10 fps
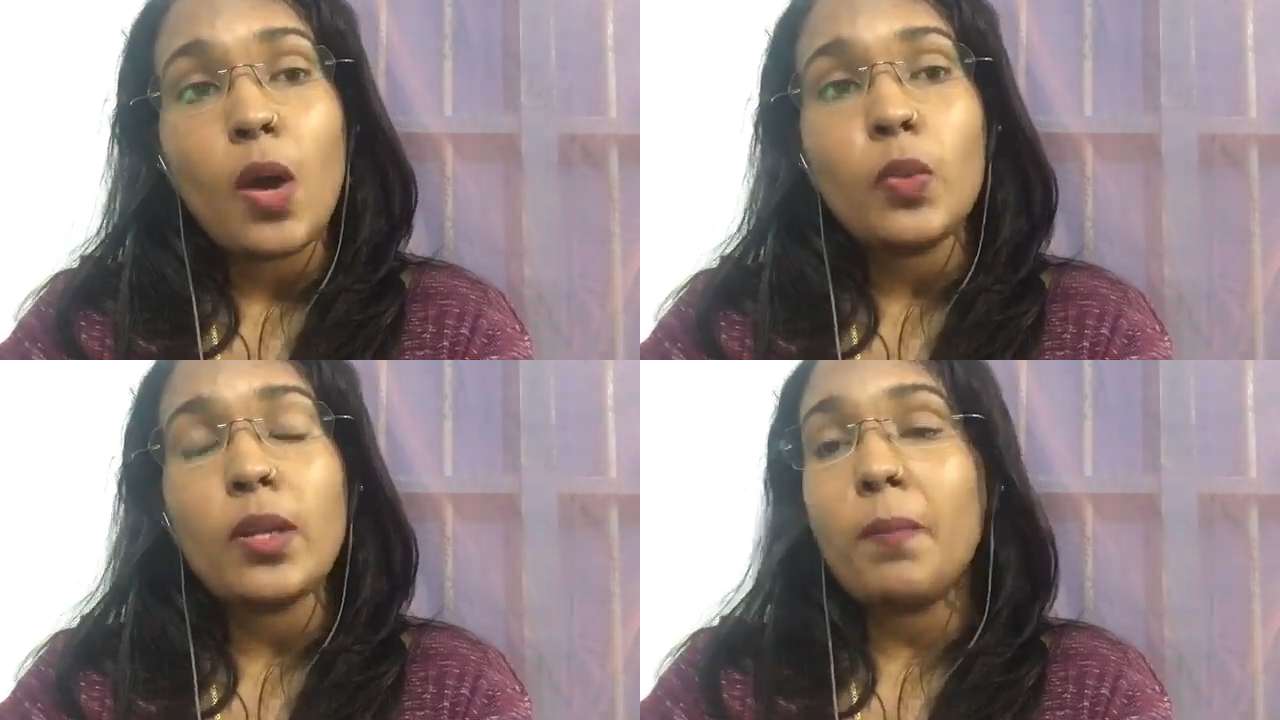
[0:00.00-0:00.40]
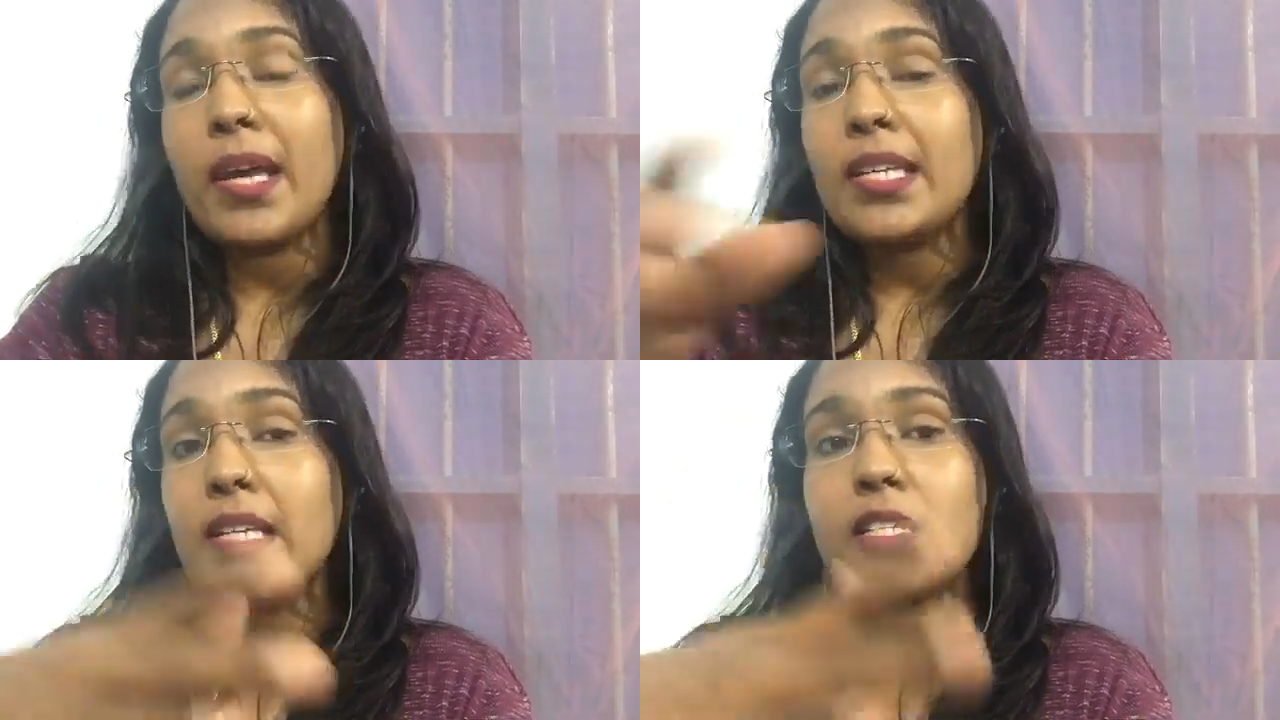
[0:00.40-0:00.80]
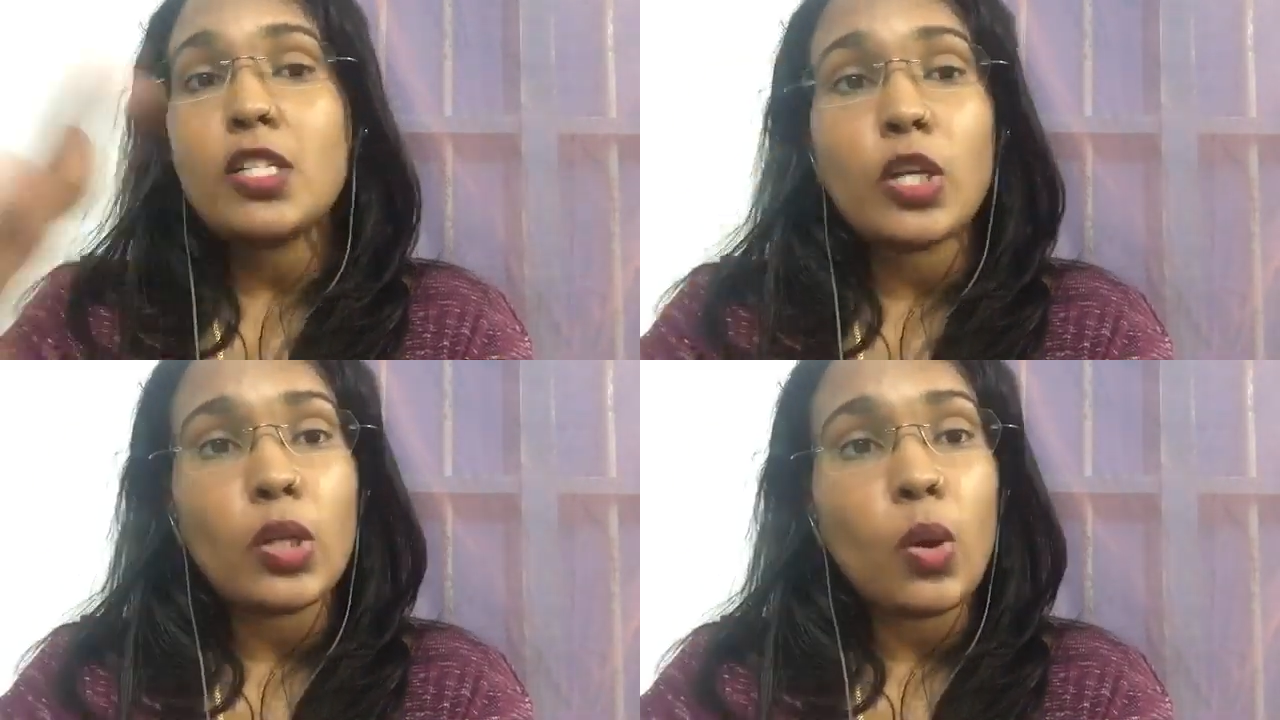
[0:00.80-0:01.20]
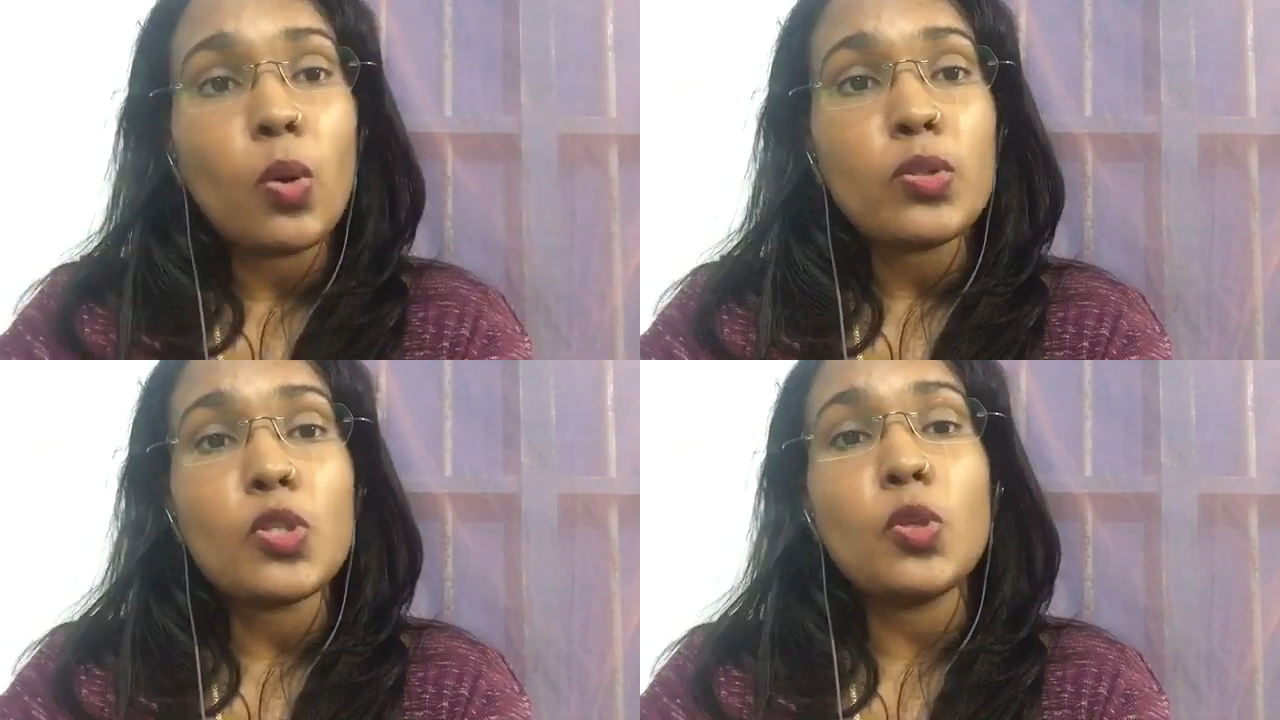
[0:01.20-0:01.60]
Michael's
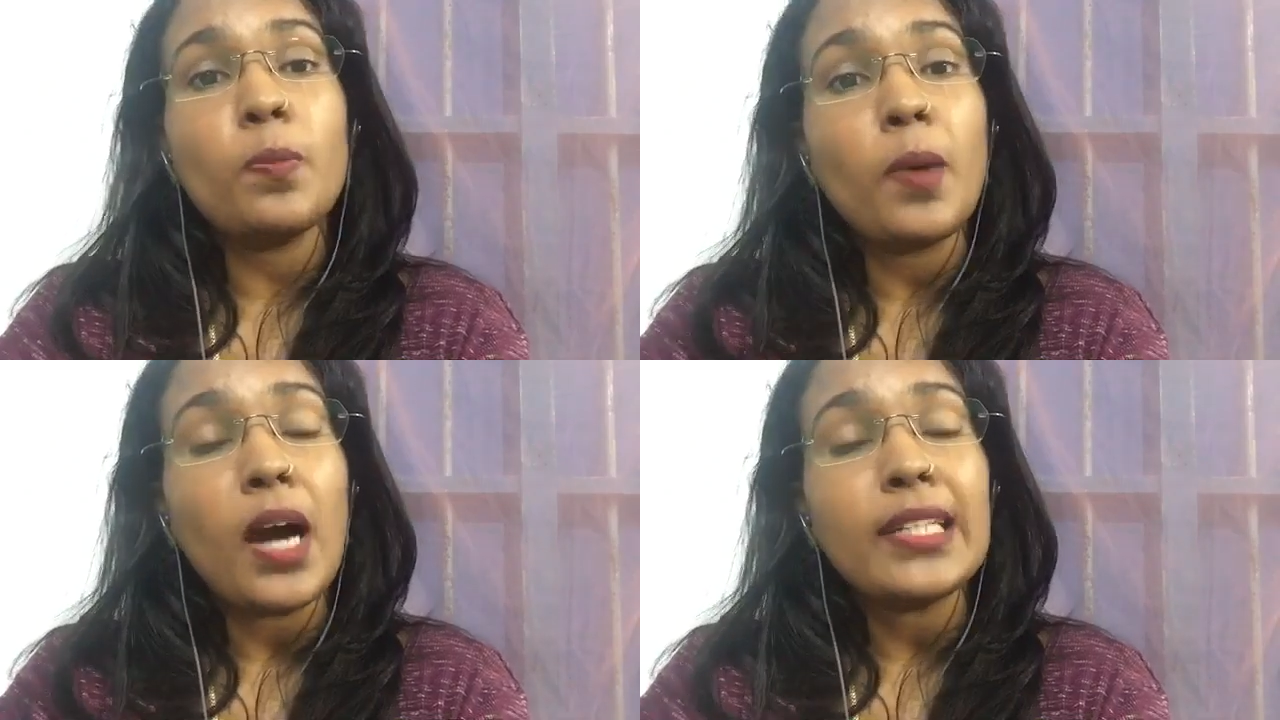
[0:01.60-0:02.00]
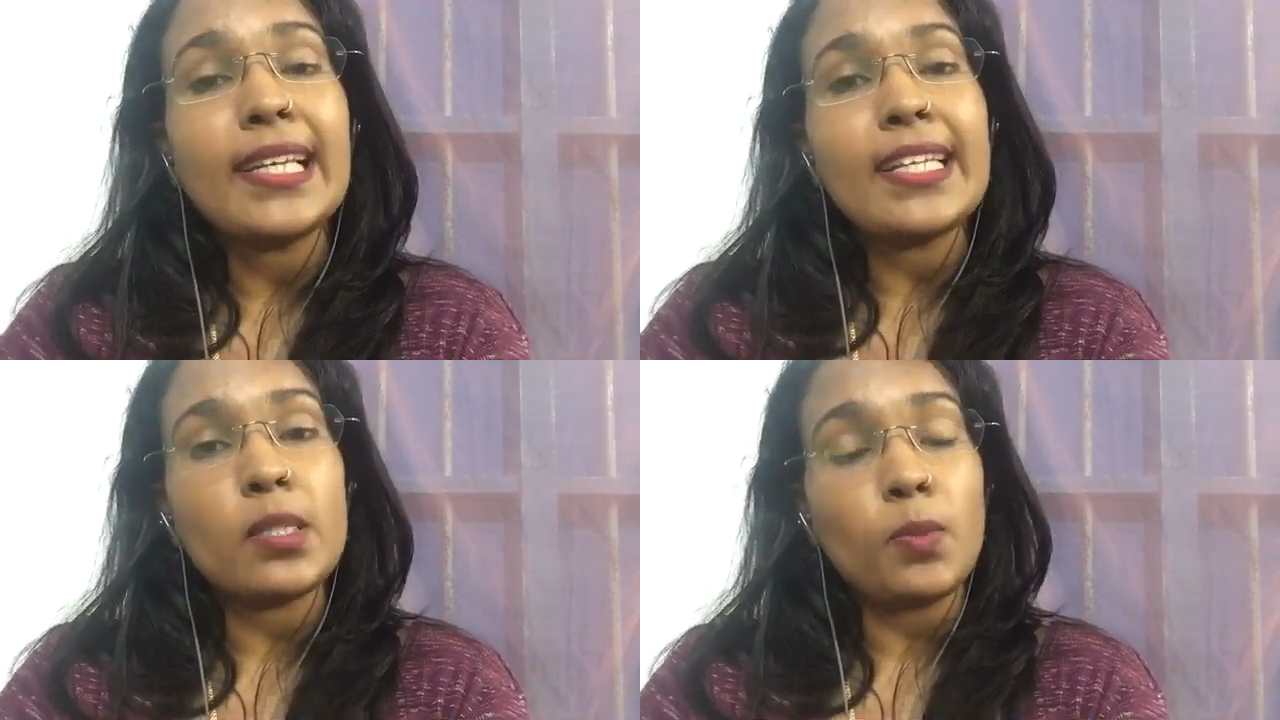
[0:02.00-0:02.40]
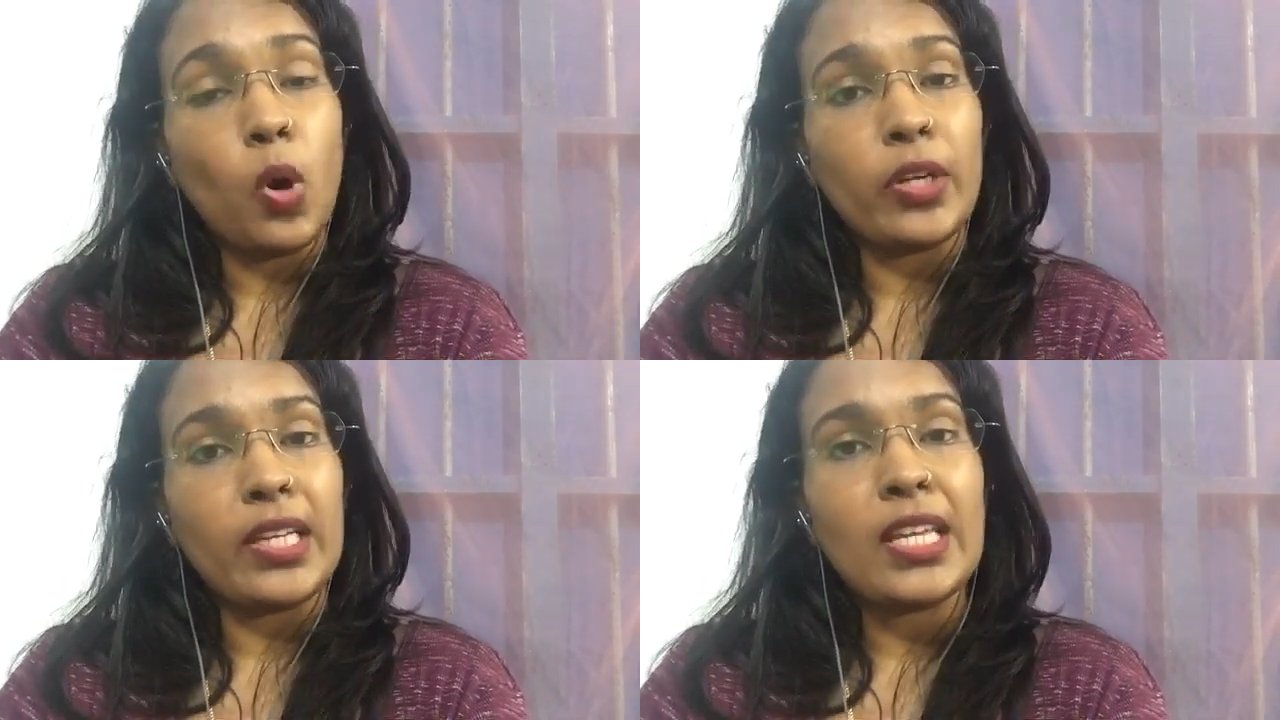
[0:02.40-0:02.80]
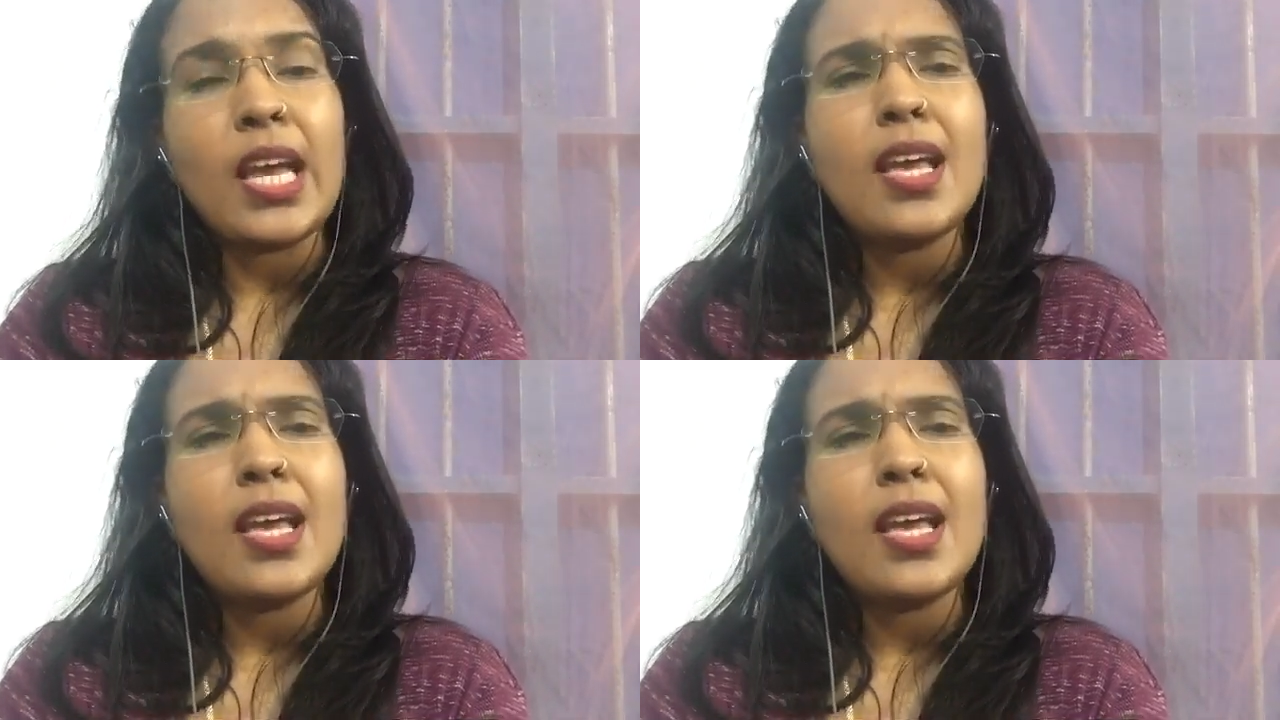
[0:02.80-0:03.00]
clothes to Bartley's body,